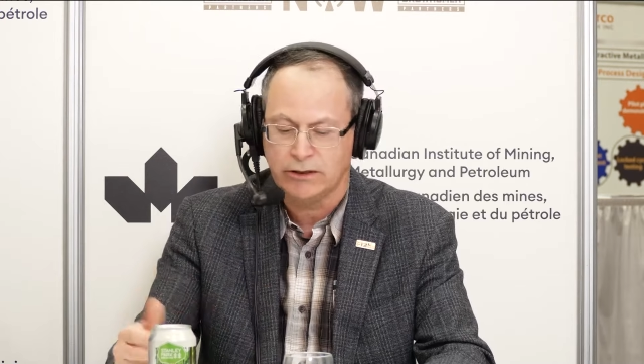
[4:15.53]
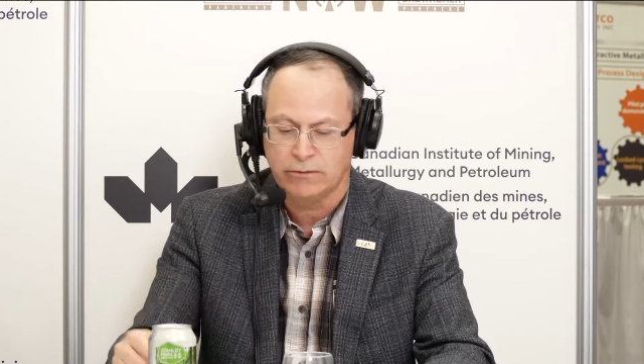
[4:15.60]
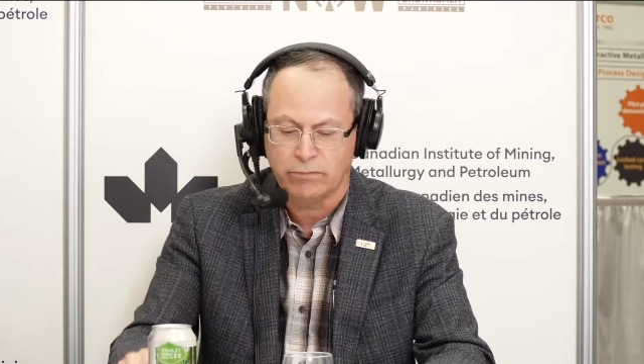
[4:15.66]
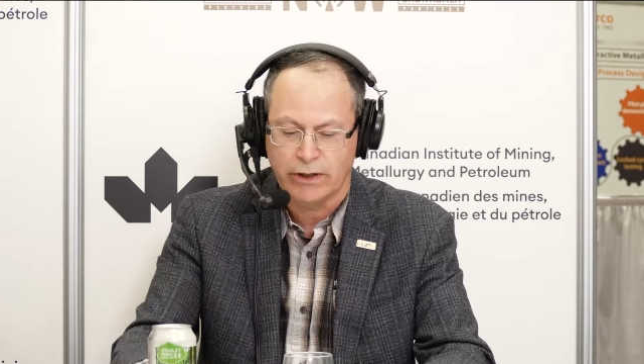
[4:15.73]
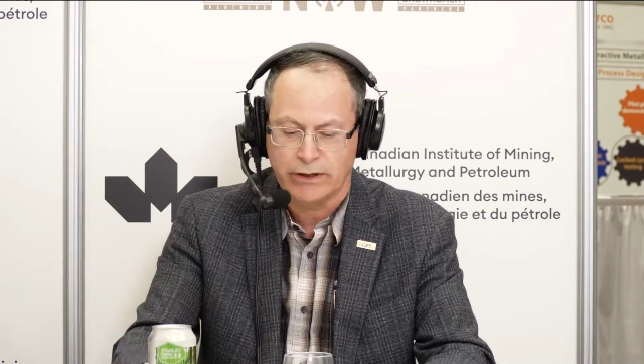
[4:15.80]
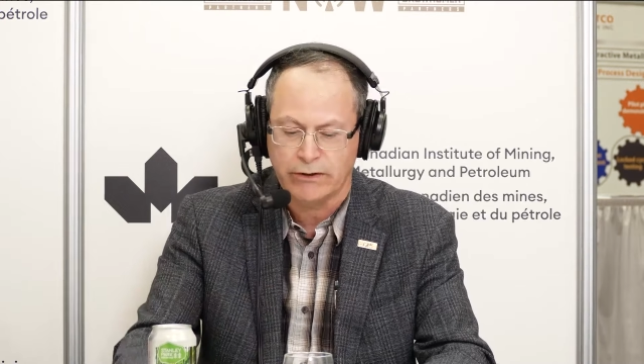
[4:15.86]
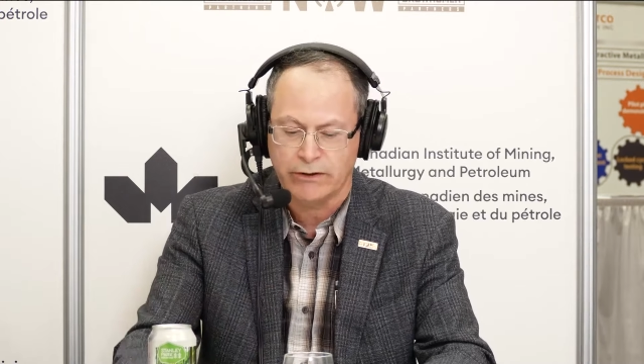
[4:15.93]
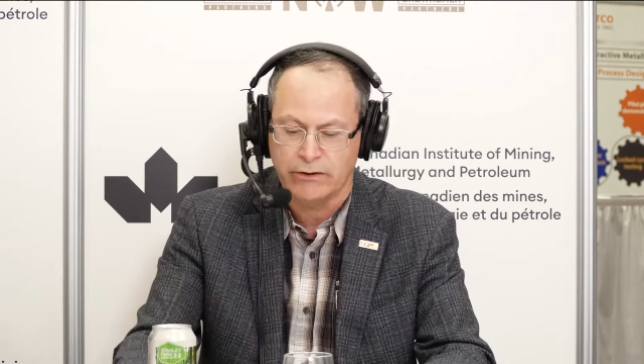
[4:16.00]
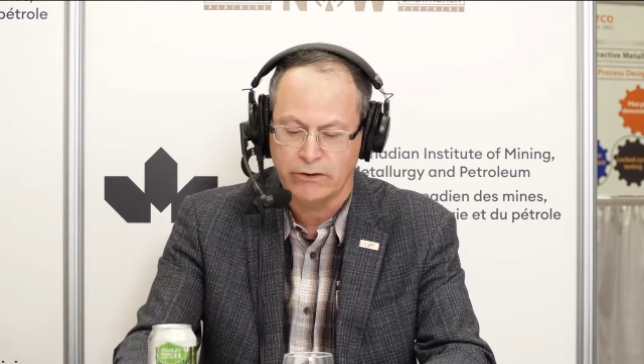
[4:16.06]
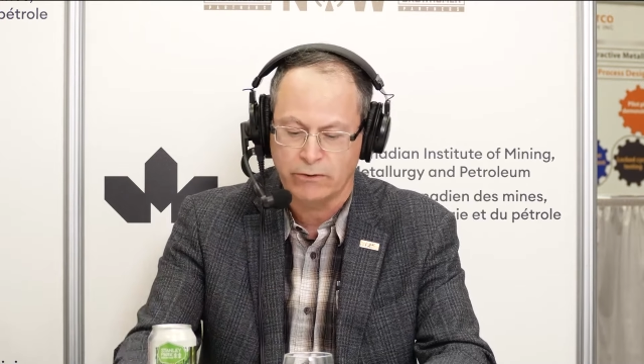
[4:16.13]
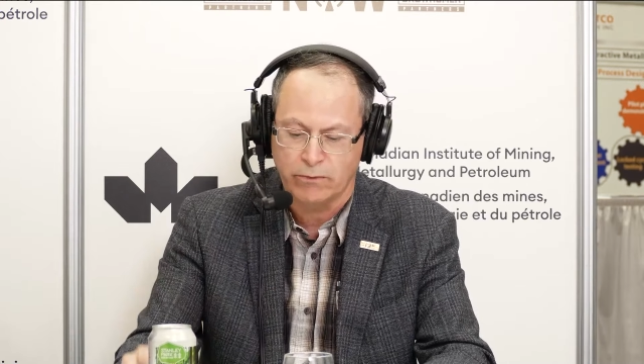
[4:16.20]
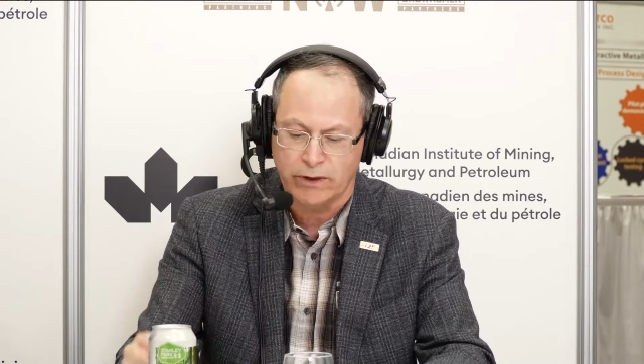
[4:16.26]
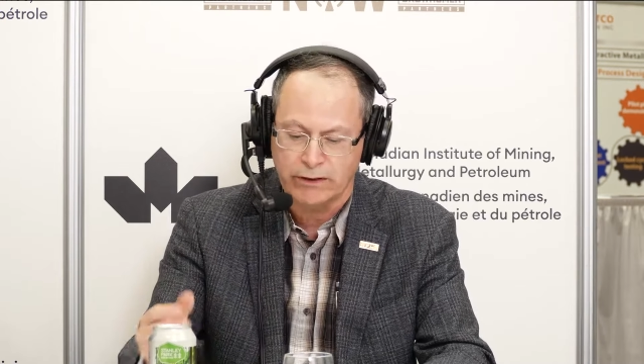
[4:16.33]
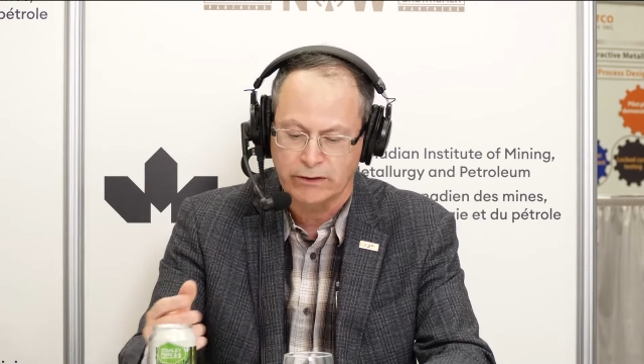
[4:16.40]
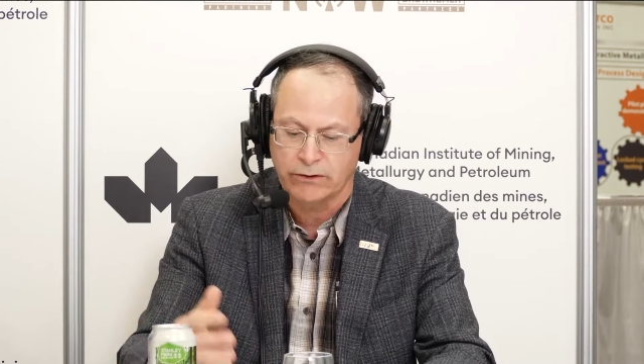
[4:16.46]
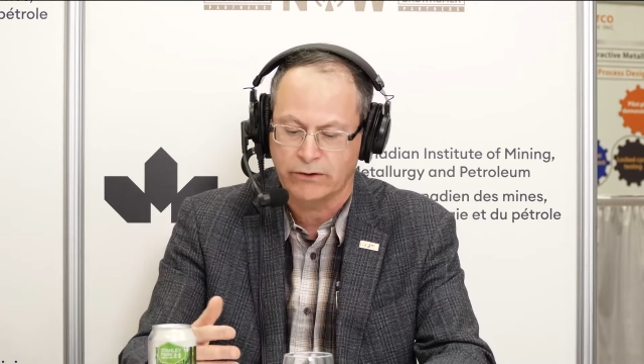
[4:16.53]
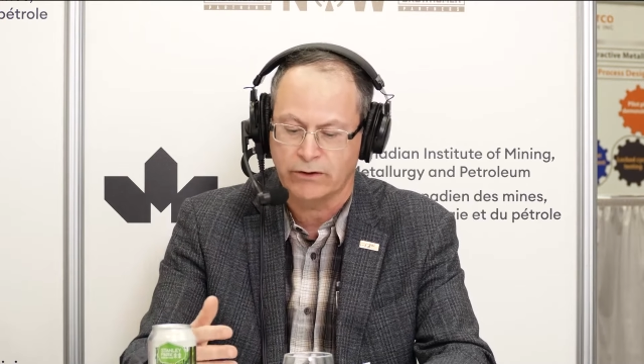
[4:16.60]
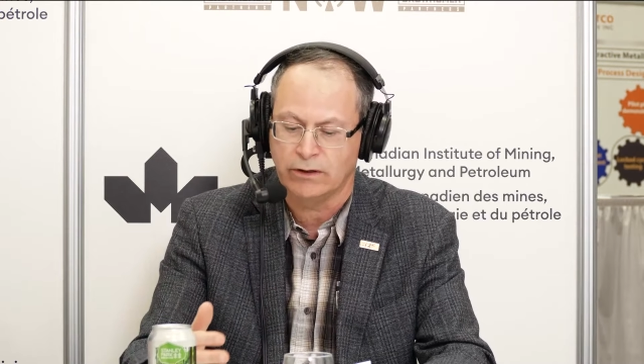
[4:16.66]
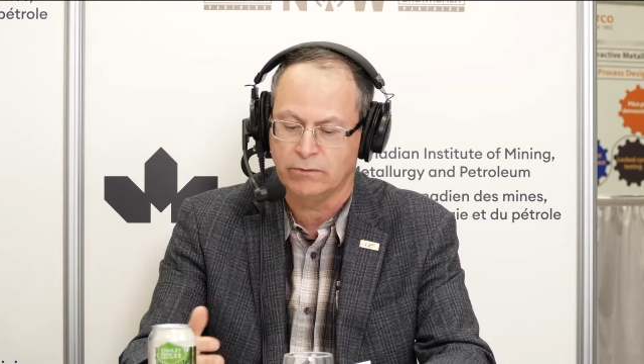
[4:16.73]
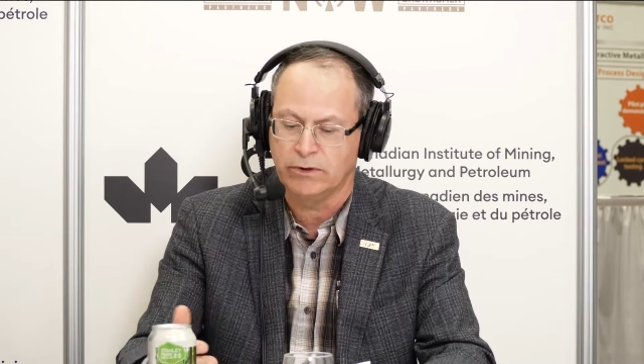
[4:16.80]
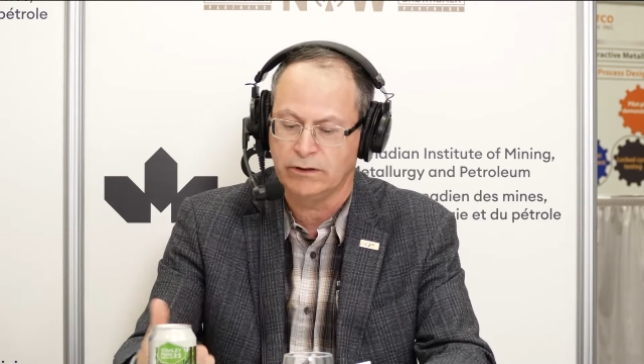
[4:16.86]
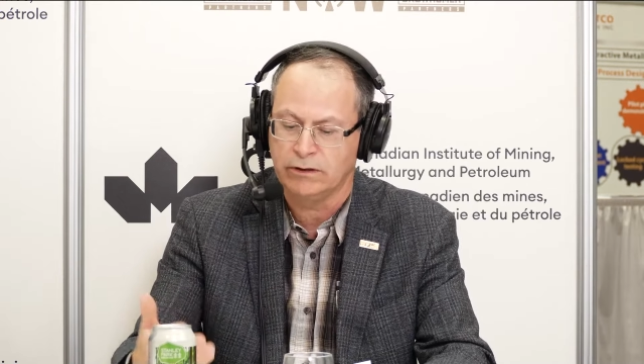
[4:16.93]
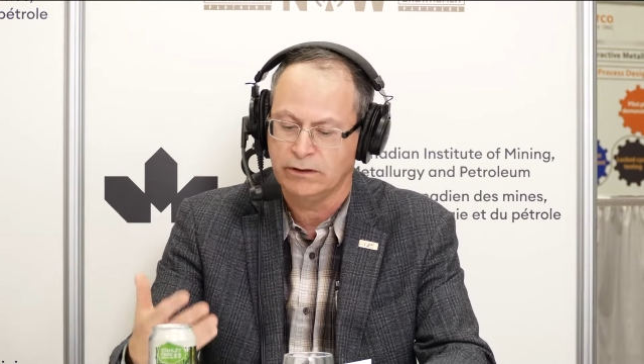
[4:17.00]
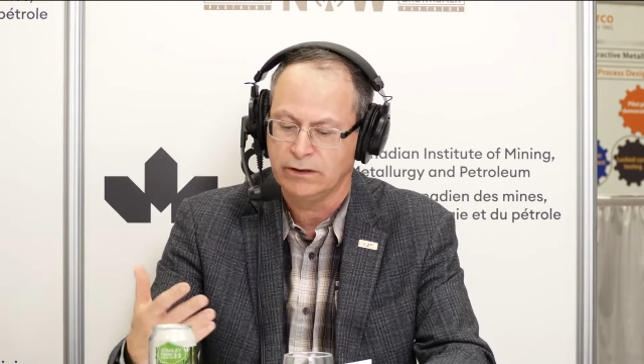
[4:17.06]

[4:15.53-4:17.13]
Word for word: in presidents. Michael Cinnamon.